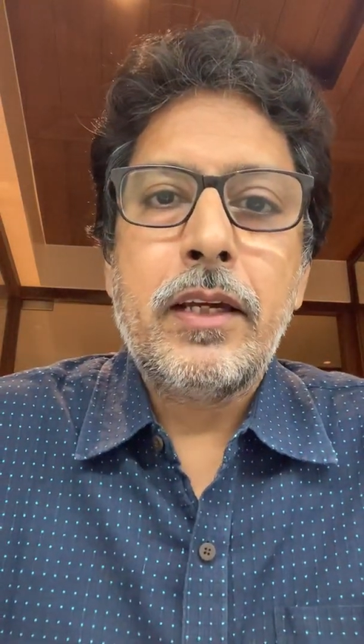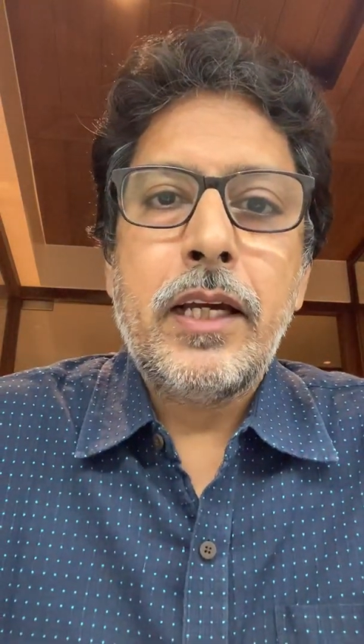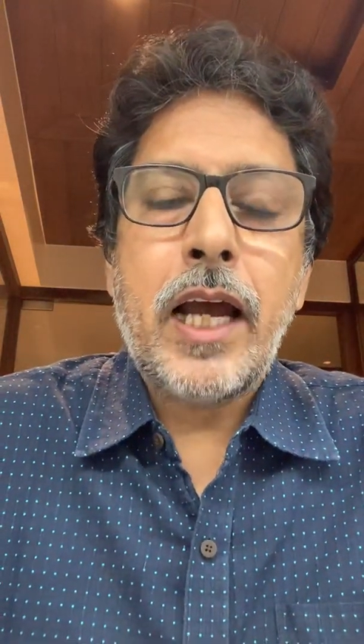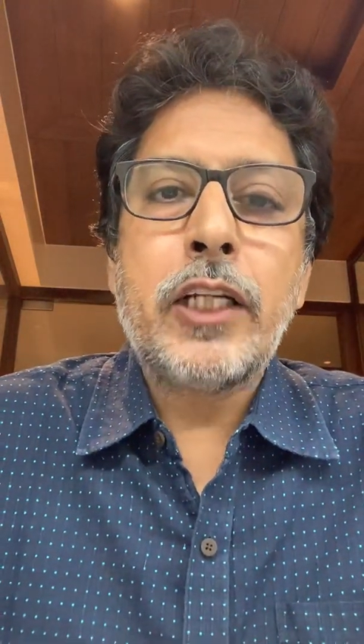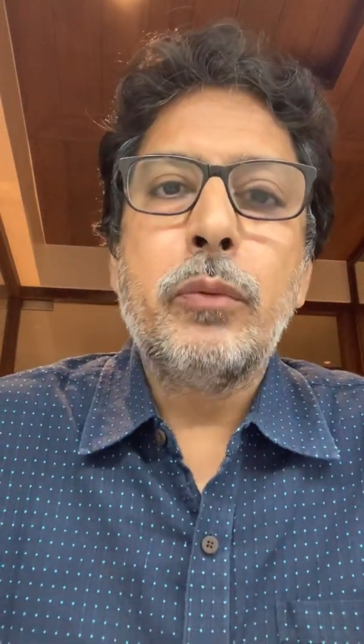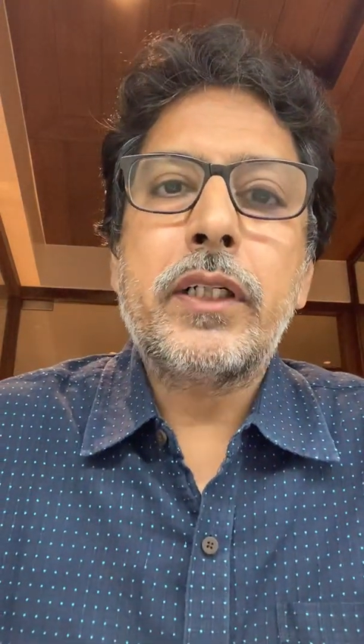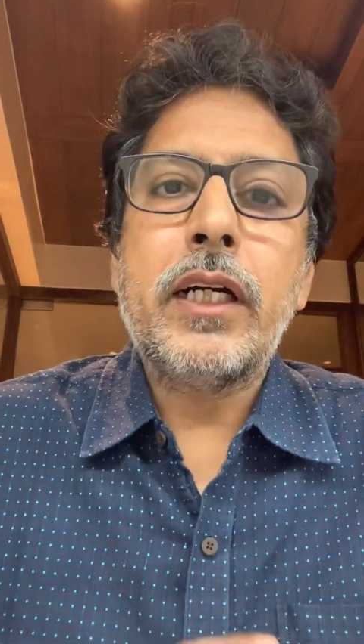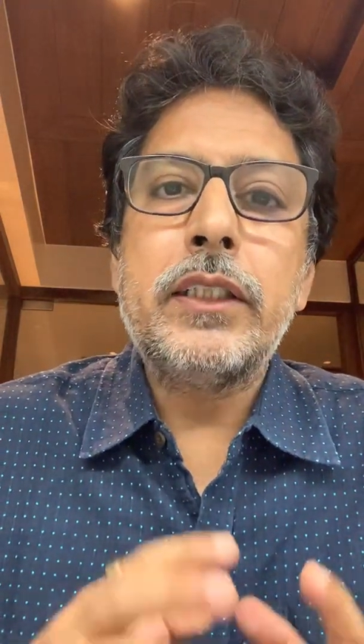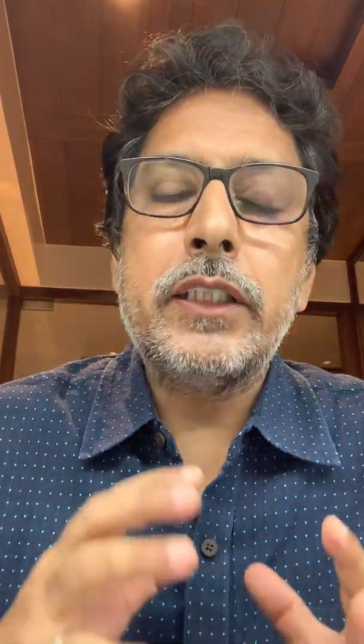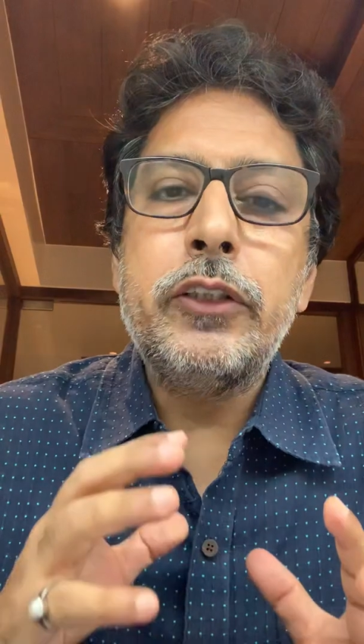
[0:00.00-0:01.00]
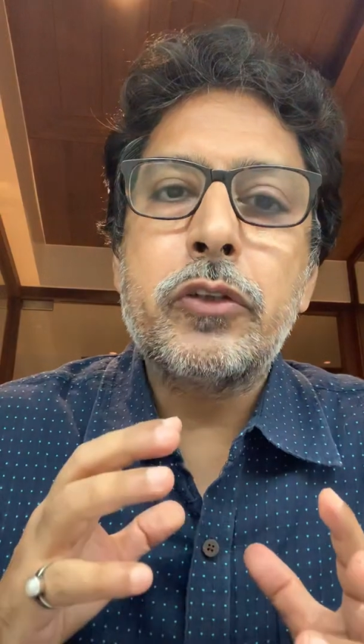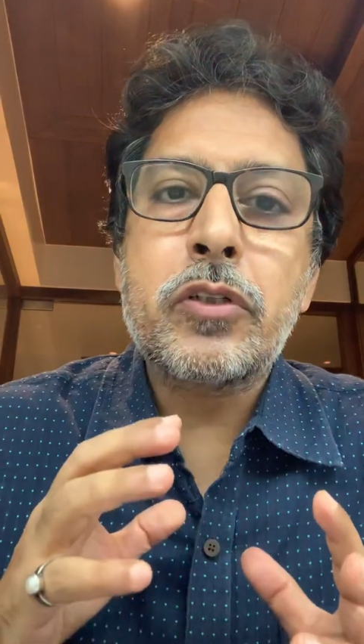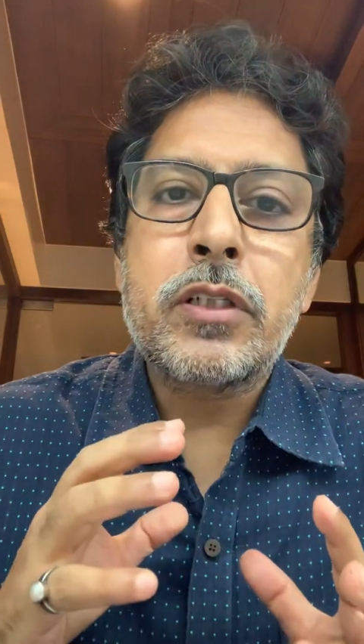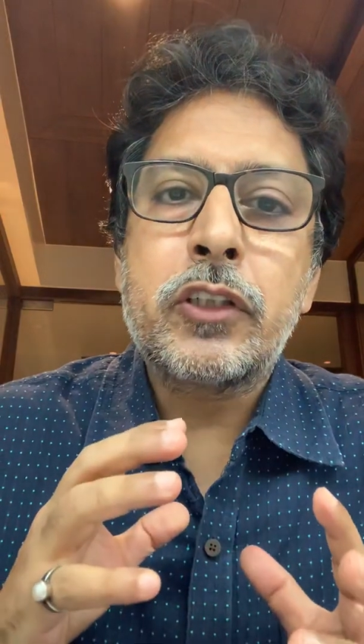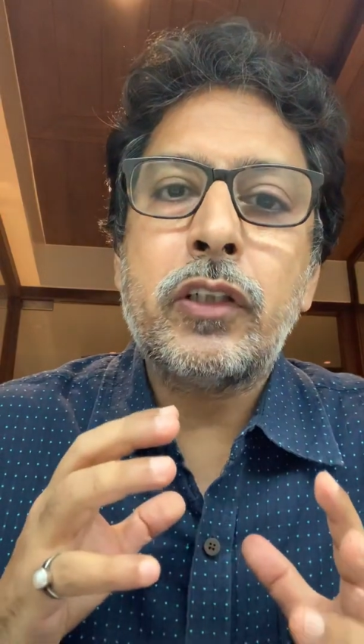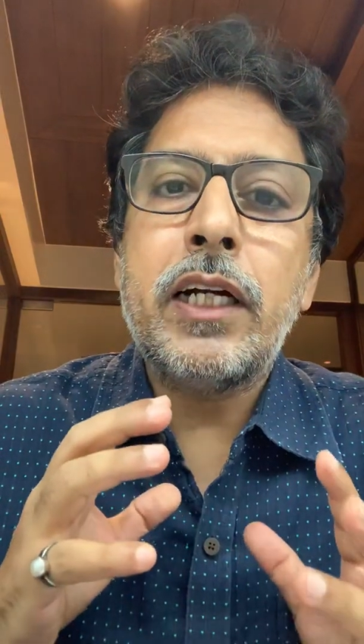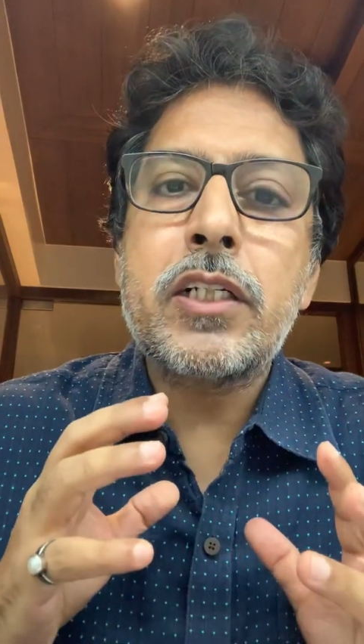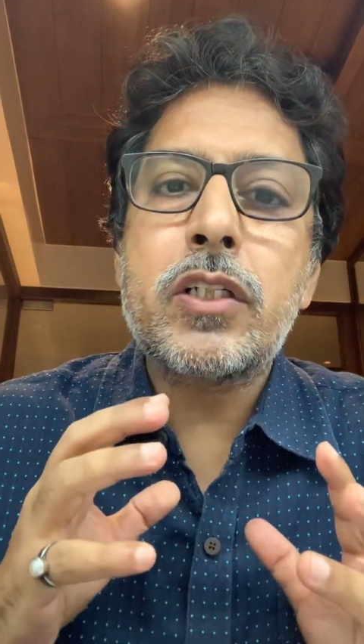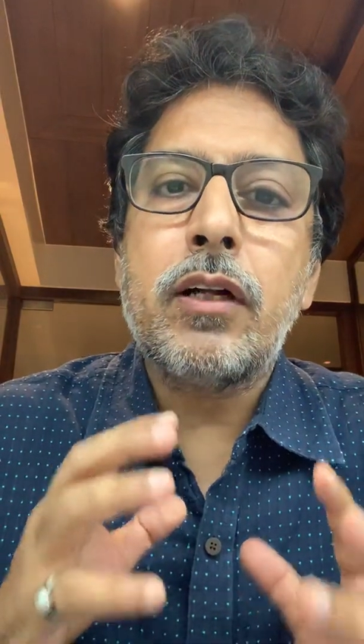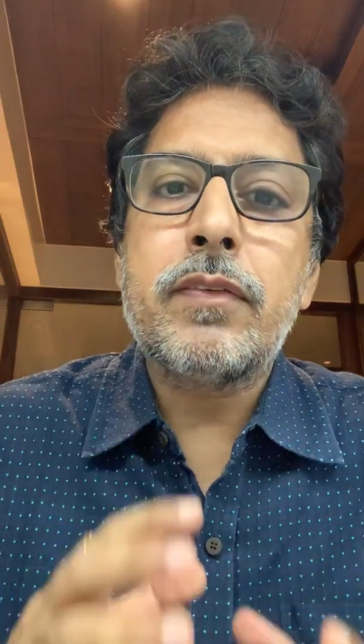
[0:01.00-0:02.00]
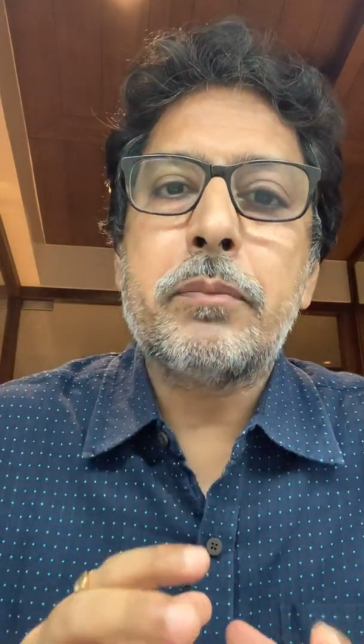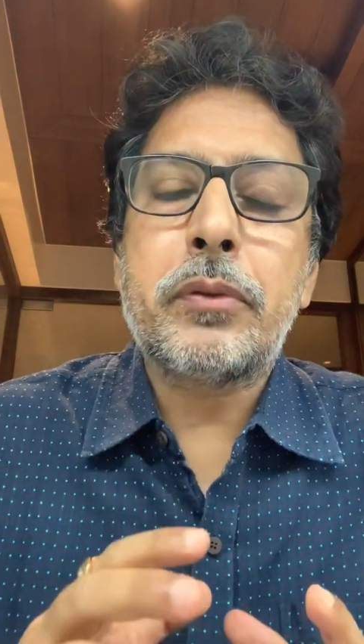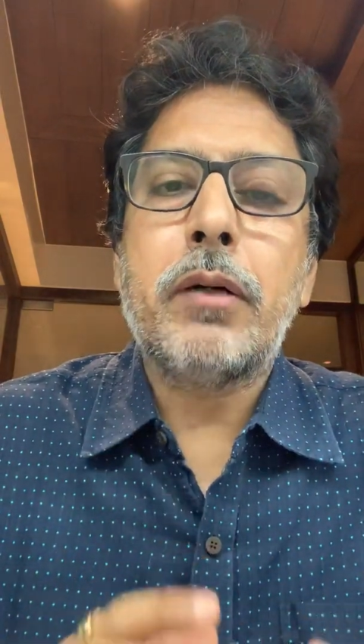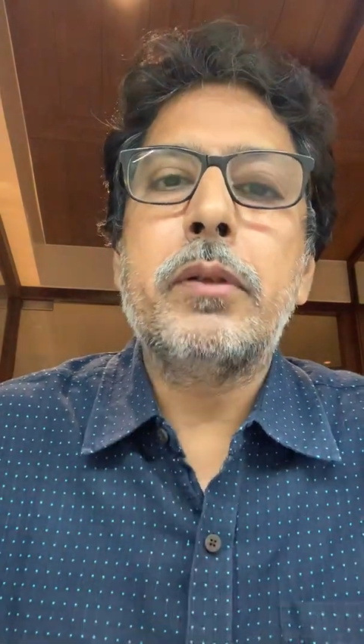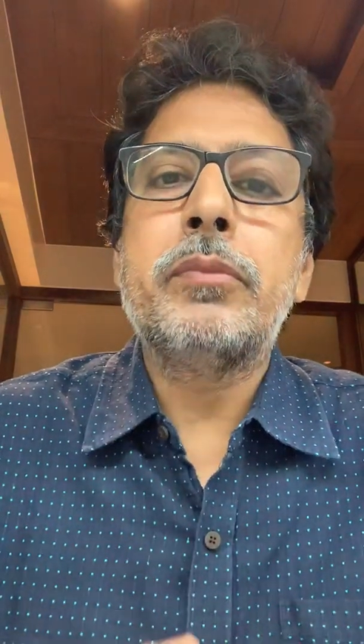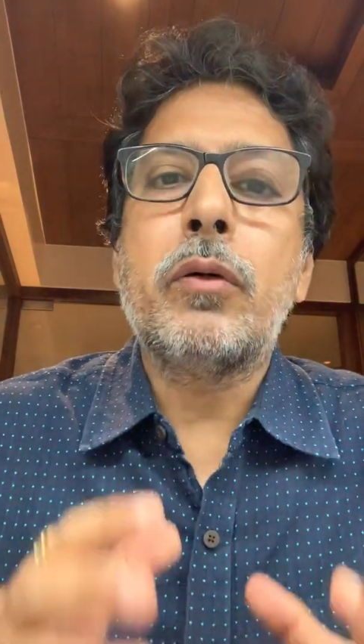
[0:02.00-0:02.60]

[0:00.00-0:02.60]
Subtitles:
And you will continue to try and solve the problem